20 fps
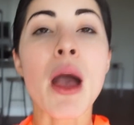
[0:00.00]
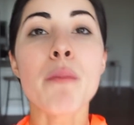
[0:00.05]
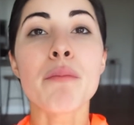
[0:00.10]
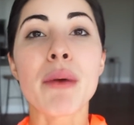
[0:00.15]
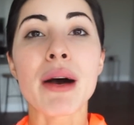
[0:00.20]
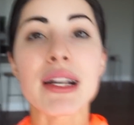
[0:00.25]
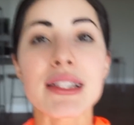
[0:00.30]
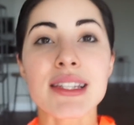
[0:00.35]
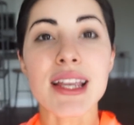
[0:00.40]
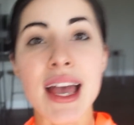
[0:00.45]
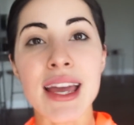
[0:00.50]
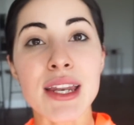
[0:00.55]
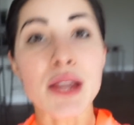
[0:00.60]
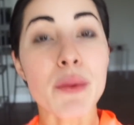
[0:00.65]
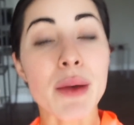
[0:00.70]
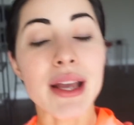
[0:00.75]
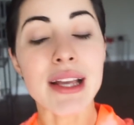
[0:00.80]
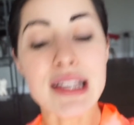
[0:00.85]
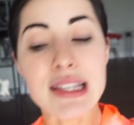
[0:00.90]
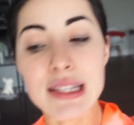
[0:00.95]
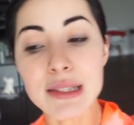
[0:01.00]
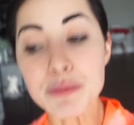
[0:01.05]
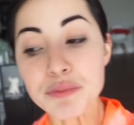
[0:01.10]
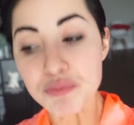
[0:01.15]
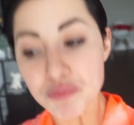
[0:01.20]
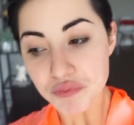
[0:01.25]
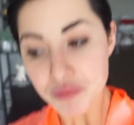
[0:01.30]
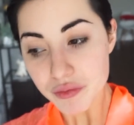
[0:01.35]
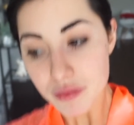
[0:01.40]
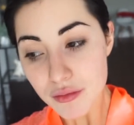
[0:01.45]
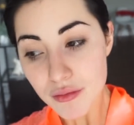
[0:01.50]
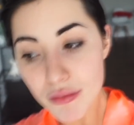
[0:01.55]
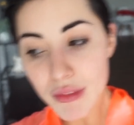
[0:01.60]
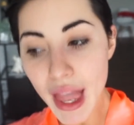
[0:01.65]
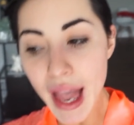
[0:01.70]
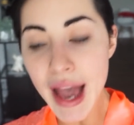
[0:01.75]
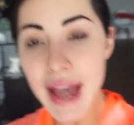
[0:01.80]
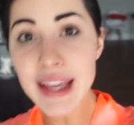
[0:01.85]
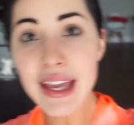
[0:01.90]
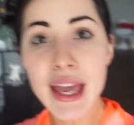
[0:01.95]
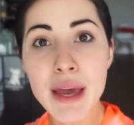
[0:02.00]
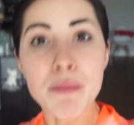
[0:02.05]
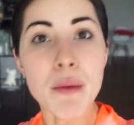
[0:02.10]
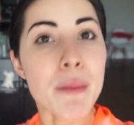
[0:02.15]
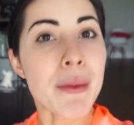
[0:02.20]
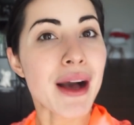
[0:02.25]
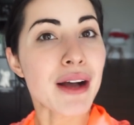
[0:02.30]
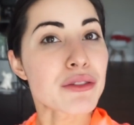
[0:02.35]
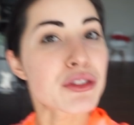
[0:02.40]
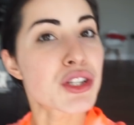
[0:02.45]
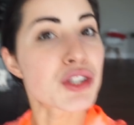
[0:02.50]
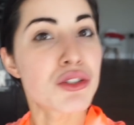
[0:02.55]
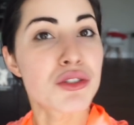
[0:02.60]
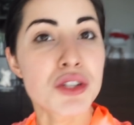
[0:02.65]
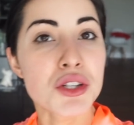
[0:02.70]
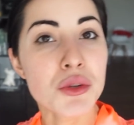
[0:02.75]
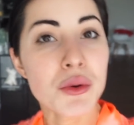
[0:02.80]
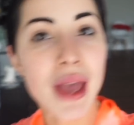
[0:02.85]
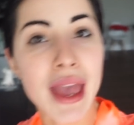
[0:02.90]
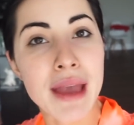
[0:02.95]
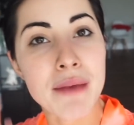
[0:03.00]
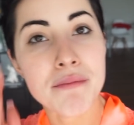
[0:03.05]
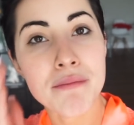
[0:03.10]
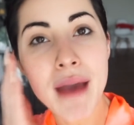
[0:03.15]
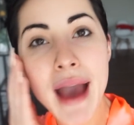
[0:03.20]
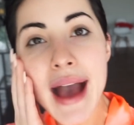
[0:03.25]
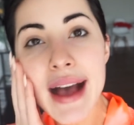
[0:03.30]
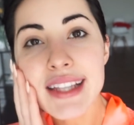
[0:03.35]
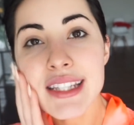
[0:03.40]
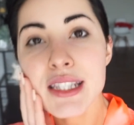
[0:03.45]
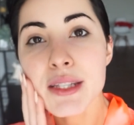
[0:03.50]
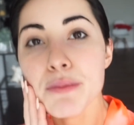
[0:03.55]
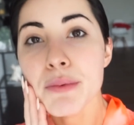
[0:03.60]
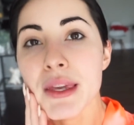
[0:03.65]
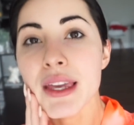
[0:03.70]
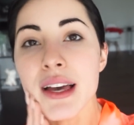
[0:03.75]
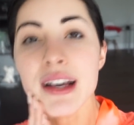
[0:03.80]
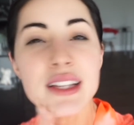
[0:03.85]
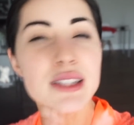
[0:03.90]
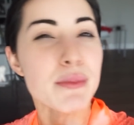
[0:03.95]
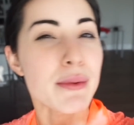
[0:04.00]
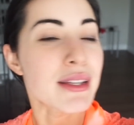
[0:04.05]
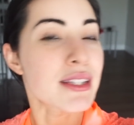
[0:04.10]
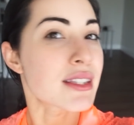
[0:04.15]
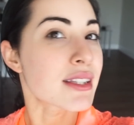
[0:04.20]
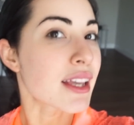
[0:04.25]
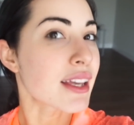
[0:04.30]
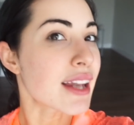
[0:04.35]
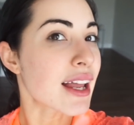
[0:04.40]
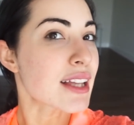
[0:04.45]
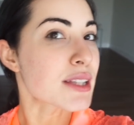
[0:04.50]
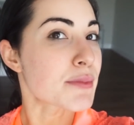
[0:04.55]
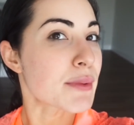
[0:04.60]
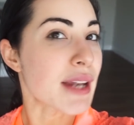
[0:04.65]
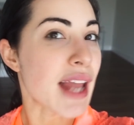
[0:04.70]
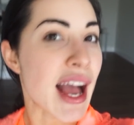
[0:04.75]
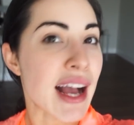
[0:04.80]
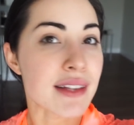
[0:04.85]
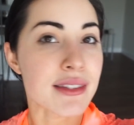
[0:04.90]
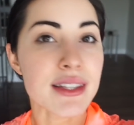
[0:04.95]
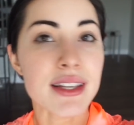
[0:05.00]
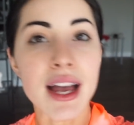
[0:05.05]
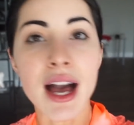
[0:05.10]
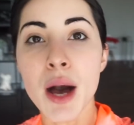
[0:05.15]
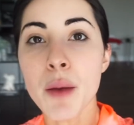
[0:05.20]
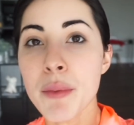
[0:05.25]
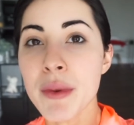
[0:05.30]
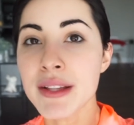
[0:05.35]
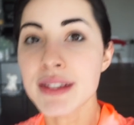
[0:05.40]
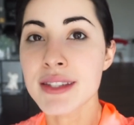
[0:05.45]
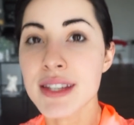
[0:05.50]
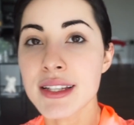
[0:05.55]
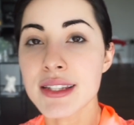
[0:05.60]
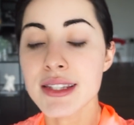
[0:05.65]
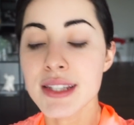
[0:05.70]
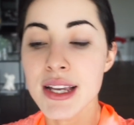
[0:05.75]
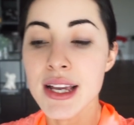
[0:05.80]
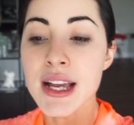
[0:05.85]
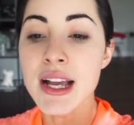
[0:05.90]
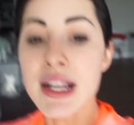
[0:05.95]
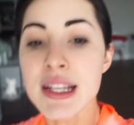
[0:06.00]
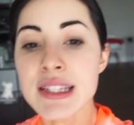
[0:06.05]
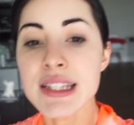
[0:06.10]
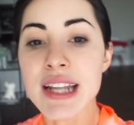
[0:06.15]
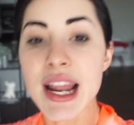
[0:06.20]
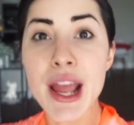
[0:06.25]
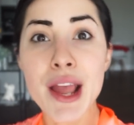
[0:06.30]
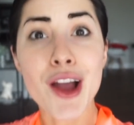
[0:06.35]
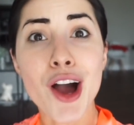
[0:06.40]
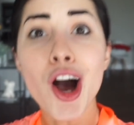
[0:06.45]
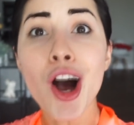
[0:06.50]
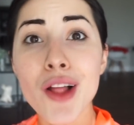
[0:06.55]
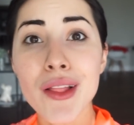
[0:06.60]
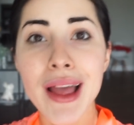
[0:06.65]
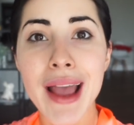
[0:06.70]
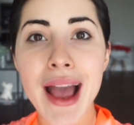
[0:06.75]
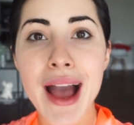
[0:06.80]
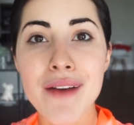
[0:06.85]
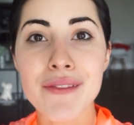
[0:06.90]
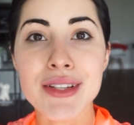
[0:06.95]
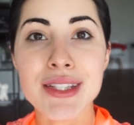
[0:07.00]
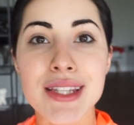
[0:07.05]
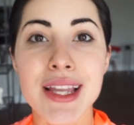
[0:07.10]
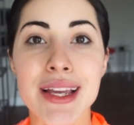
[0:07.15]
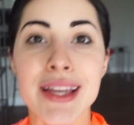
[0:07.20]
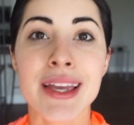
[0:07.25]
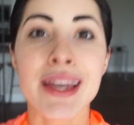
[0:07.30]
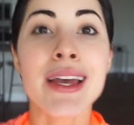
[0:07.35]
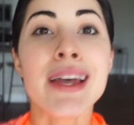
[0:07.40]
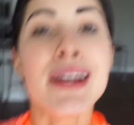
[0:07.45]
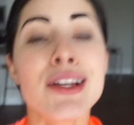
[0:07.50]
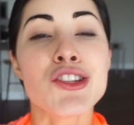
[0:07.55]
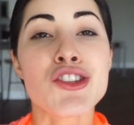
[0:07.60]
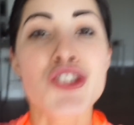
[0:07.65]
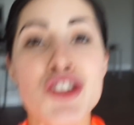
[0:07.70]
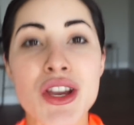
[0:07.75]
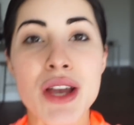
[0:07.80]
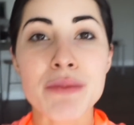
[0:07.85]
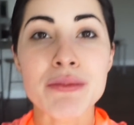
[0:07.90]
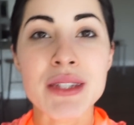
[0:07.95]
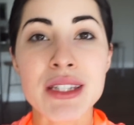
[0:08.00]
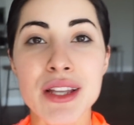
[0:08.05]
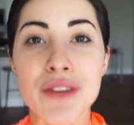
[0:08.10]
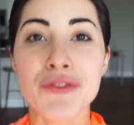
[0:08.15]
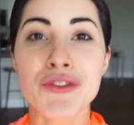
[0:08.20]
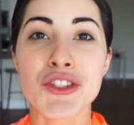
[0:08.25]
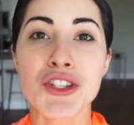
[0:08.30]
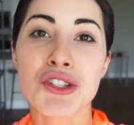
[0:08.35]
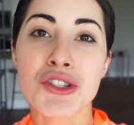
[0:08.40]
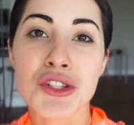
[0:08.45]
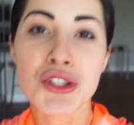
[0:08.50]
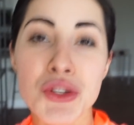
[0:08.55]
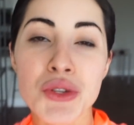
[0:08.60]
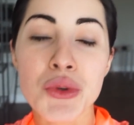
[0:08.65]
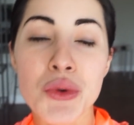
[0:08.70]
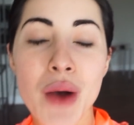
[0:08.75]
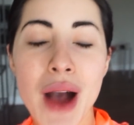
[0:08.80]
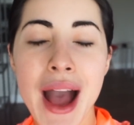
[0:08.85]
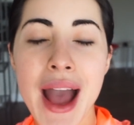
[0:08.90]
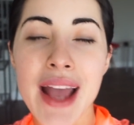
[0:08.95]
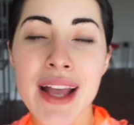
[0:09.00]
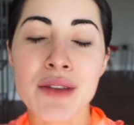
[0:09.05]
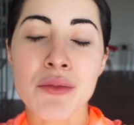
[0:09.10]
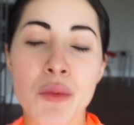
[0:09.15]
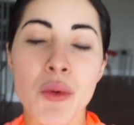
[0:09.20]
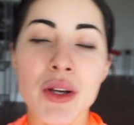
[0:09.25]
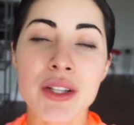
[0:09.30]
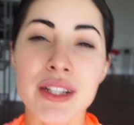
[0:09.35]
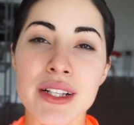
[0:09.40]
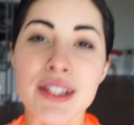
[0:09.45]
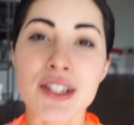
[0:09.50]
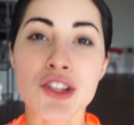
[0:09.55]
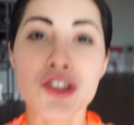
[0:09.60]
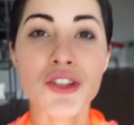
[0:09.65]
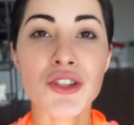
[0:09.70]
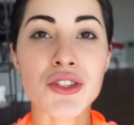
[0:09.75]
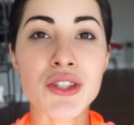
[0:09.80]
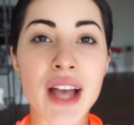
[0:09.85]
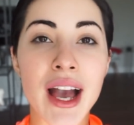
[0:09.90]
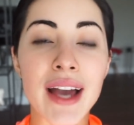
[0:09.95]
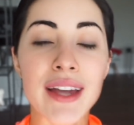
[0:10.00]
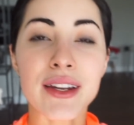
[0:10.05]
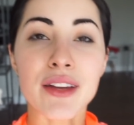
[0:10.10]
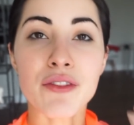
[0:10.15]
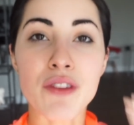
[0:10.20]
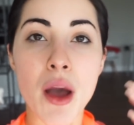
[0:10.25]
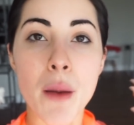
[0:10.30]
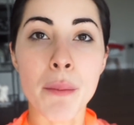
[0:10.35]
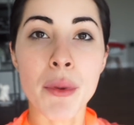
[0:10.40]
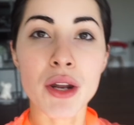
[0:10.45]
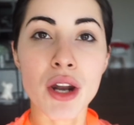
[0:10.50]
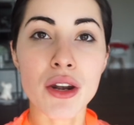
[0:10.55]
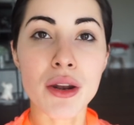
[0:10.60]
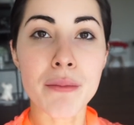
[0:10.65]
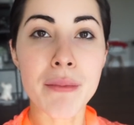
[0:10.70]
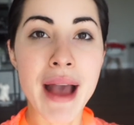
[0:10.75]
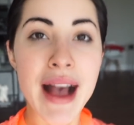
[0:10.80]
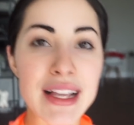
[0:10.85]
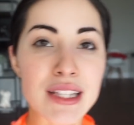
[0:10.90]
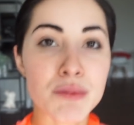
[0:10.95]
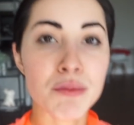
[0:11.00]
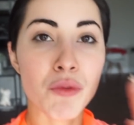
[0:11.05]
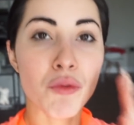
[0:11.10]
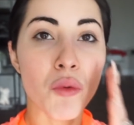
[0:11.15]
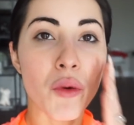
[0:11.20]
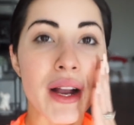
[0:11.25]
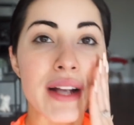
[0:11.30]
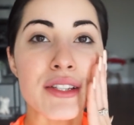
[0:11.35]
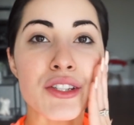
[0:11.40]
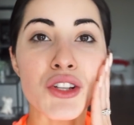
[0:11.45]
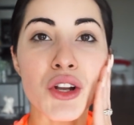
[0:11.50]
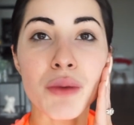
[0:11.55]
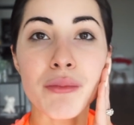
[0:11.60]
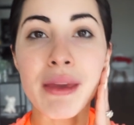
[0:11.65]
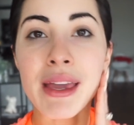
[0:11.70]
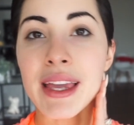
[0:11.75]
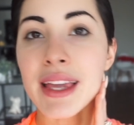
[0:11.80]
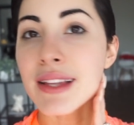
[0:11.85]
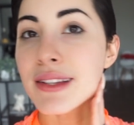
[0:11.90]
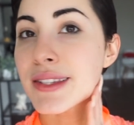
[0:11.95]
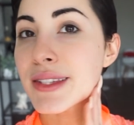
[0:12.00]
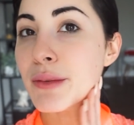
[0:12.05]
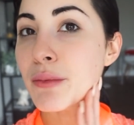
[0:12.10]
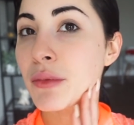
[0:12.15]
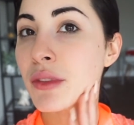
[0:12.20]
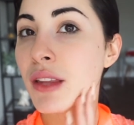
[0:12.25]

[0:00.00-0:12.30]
But anyways, I am about to do a mask because my skin has been acting up, and since today all I have is like gym stuff to do, I wanted to just kind of put on a mask before I start making some